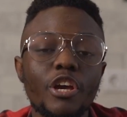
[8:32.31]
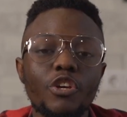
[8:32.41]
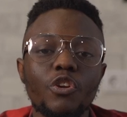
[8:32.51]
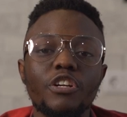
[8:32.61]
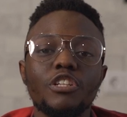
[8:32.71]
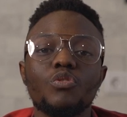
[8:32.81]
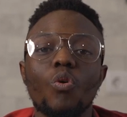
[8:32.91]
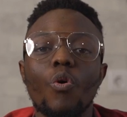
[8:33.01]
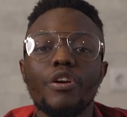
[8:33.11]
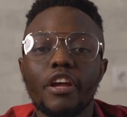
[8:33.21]
you don't need to
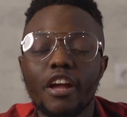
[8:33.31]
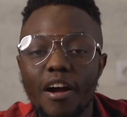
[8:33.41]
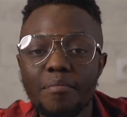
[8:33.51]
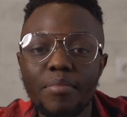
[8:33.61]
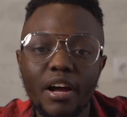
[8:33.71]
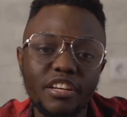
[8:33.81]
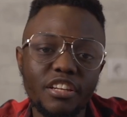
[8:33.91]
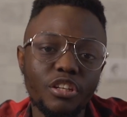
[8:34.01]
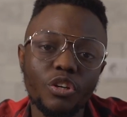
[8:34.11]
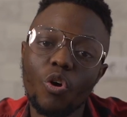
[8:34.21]
own a
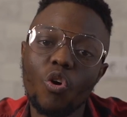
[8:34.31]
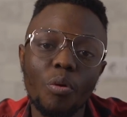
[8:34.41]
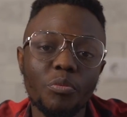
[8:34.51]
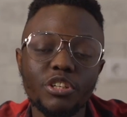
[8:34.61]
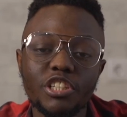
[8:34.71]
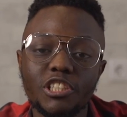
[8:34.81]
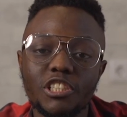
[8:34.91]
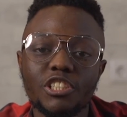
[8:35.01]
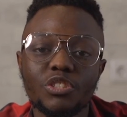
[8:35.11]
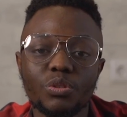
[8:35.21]
company or
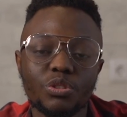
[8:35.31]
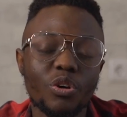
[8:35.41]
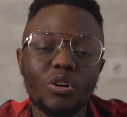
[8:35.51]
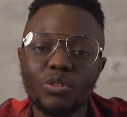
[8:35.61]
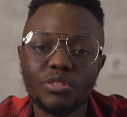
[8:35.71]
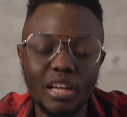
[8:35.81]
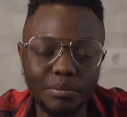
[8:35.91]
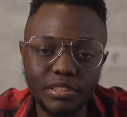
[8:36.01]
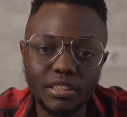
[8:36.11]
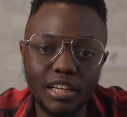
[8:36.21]
commodities or stocks or
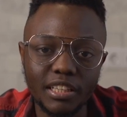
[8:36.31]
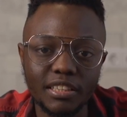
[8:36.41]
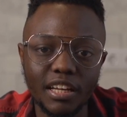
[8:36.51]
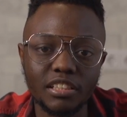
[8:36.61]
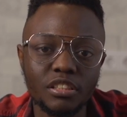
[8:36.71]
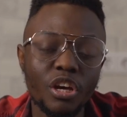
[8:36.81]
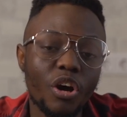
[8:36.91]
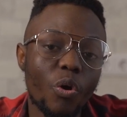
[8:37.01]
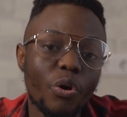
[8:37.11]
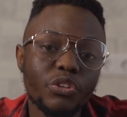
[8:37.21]
something like that.
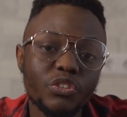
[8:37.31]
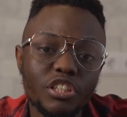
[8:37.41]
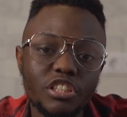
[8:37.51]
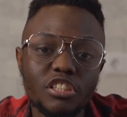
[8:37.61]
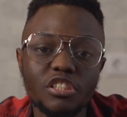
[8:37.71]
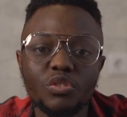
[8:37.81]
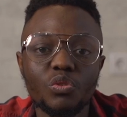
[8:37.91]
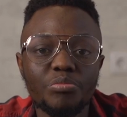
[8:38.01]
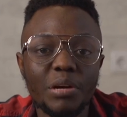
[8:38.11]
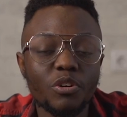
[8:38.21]
All you need is to
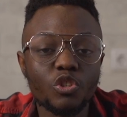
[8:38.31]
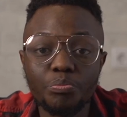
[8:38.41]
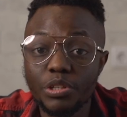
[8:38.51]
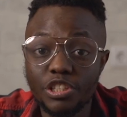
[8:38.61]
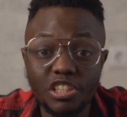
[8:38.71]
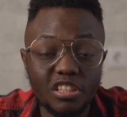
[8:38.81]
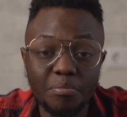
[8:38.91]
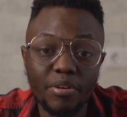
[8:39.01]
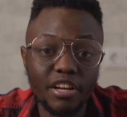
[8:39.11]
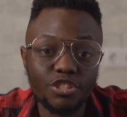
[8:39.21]
be able to predict the
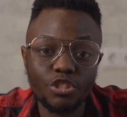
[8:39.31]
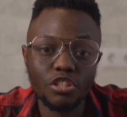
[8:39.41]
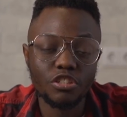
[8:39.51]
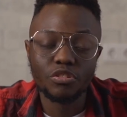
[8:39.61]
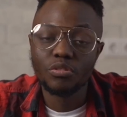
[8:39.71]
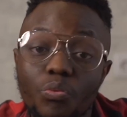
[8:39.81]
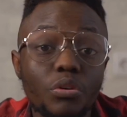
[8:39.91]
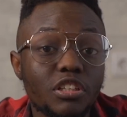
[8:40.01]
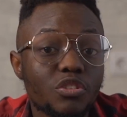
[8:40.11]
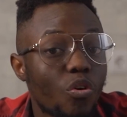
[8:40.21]
price change. Will
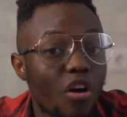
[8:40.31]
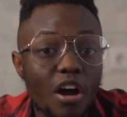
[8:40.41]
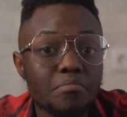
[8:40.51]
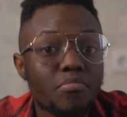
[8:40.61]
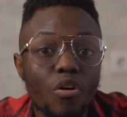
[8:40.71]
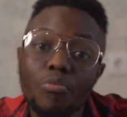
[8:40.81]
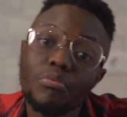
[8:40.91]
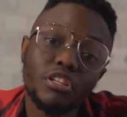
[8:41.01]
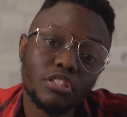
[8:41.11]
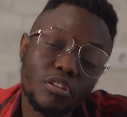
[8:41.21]
it go up or will
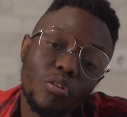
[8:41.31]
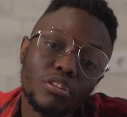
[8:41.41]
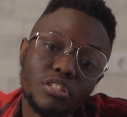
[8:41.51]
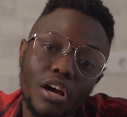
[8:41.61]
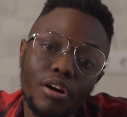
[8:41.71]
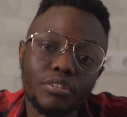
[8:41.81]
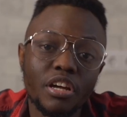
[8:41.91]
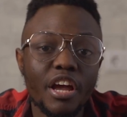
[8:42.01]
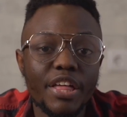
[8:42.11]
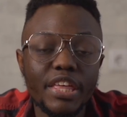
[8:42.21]
it go down?
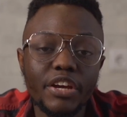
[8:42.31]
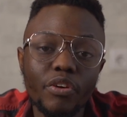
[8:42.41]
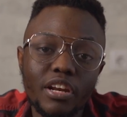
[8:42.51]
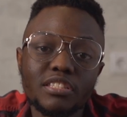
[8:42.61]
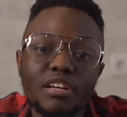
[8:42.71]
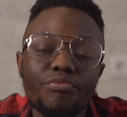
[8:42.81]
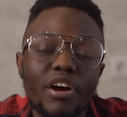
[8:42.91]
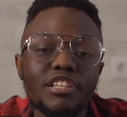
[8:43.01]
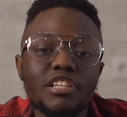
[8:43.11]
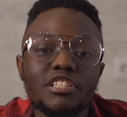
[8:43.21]
The greatest
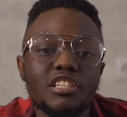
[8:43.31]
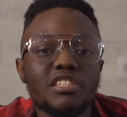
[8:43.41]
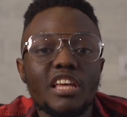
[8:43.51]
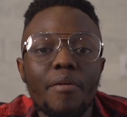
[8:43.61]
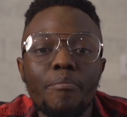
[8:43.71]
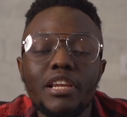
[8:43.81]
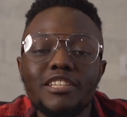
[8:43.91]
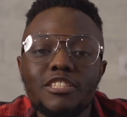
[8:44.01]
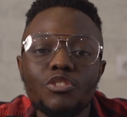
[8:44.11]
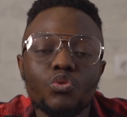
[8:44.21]
advantage is the
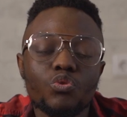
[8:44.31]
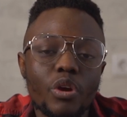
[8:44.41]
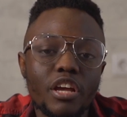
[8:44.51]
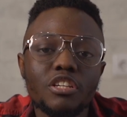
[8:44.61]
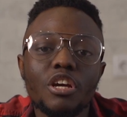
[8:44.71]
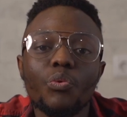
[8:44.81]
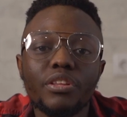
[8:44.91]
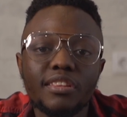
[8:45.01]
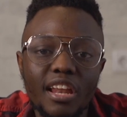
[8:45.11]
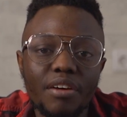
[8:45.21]
ability to trade
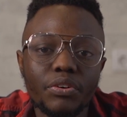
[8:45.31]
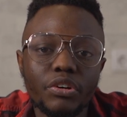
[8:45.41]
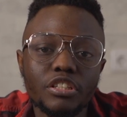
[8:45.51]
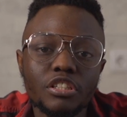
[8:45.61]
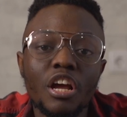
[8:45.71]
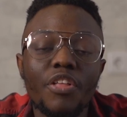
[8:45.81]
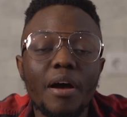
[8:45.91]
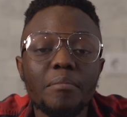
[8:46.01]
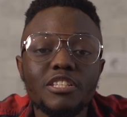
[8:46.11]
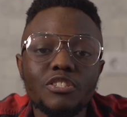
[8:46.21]
with leverage. That
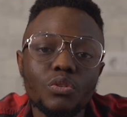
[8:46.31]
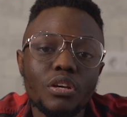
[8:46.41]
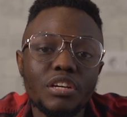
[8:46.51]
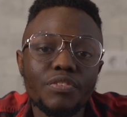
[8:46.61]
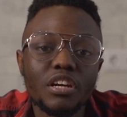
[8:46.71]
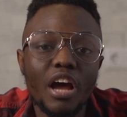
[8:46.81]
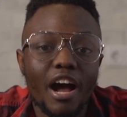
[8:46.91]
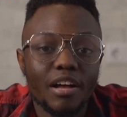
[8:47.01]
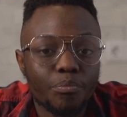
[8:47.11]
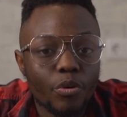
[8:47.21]
means you can even
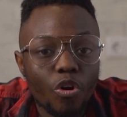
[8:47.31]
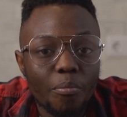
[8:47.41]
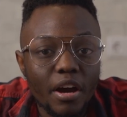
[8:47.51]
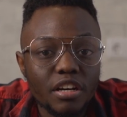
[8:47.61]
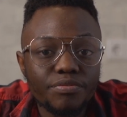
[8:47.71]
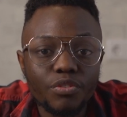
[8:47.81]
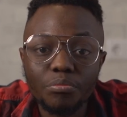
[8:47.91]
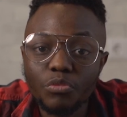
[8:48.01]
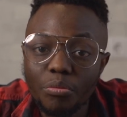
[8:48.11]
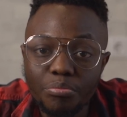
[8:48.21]
borrow money
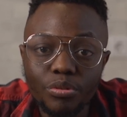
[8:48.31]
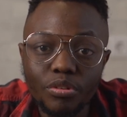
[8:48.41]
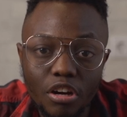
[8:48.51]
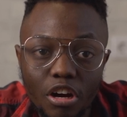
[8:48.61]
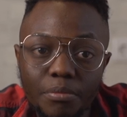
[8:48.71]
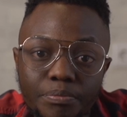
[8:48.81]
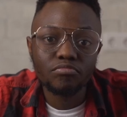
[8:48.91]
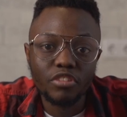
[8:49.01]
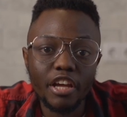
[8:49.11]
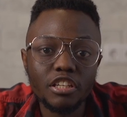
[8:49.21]
from your broker
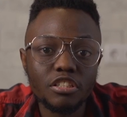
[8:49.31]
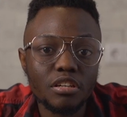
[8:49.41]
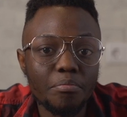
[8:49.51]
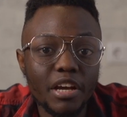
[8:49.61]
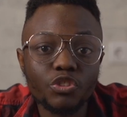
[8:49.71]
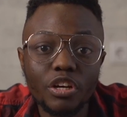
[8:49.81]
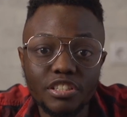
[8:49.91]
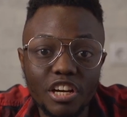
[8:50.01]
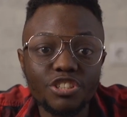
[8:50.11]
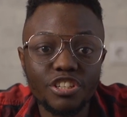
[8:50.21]
and make
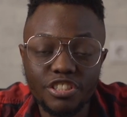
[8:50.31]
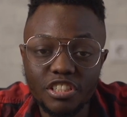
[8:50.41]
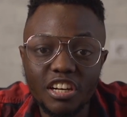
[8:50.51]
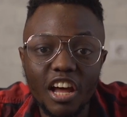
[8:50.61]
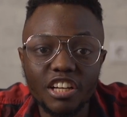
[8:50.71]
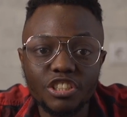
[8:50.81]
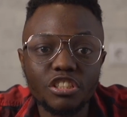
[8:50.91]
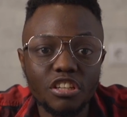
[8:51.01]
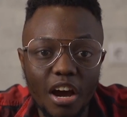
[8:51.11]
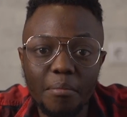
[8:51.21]
transactions in large
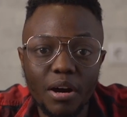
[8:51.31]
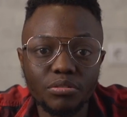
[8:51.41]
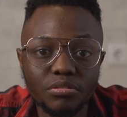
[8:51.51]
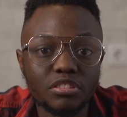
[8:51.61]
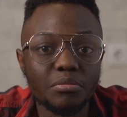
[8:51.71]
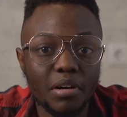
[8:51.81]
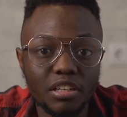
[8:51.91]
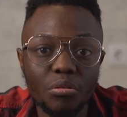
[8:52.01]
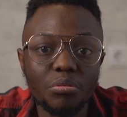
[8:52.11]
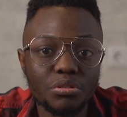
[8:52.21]
amounts,
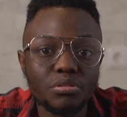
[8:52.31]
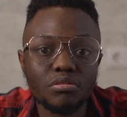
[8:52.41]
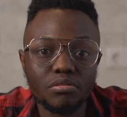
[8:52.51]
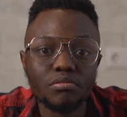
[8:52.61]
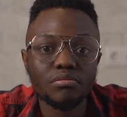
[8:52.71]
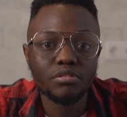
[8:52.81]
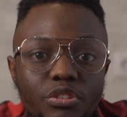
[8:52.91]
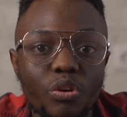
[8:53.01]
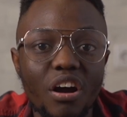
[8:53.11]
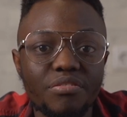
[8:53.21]
but also
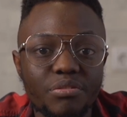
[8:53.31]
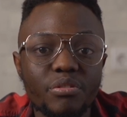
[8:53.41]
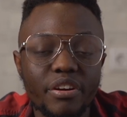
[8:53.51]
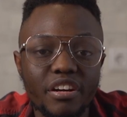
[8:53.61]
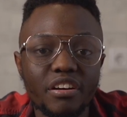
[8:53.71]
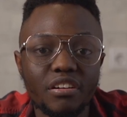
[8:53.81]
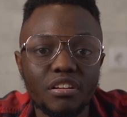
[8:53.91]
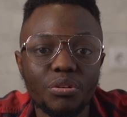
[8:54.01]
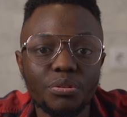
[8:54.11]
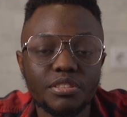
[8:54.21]
you have greater
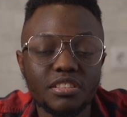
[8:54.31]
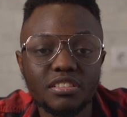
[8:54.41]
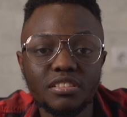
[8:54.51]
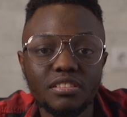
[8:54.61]
losses.